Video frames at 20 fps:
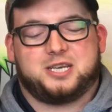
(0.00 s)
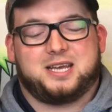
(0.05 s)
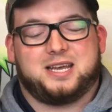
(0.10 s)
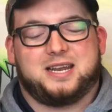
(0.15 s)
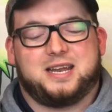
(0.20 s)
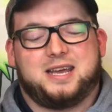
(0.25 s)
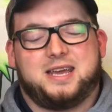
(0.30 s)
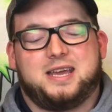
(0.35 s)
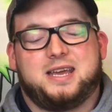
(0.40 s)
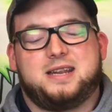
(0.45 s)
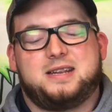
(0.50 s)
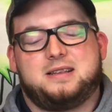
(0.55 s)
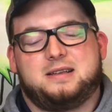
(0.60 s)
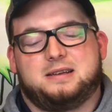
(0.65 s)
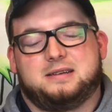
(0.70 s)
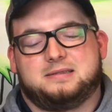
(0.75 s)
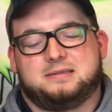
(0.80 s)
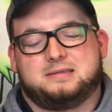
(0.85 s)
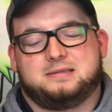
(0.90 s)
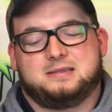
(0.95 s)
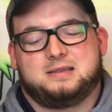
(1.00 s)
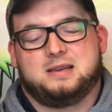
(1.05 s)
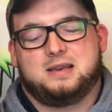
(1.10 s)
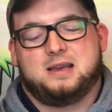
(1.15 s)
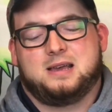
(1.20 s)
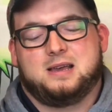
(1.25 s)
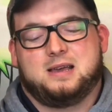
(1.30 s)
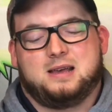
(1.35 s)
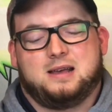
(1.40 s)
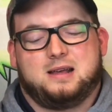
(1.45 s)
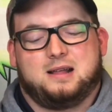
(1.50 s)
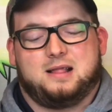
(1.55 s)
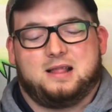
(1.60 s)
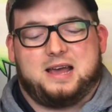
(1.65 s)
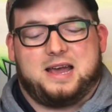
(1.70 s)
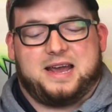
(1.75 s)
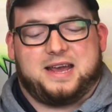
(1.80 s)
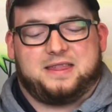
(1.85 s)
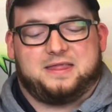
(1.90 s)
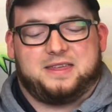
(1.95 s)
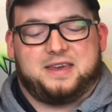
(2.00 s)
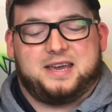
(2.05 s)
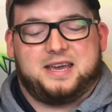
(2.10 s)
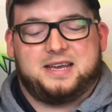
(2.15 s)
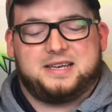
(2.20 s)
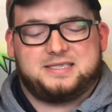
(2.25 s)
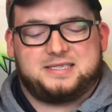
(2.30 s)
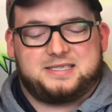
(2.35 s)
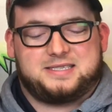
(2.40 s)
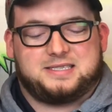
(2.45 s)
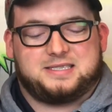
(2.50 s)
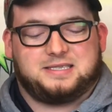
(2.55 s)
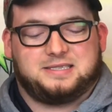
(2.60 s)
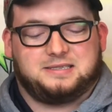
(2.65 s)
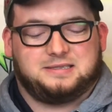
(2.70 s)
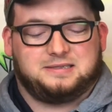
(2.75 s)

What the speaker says: it in like this,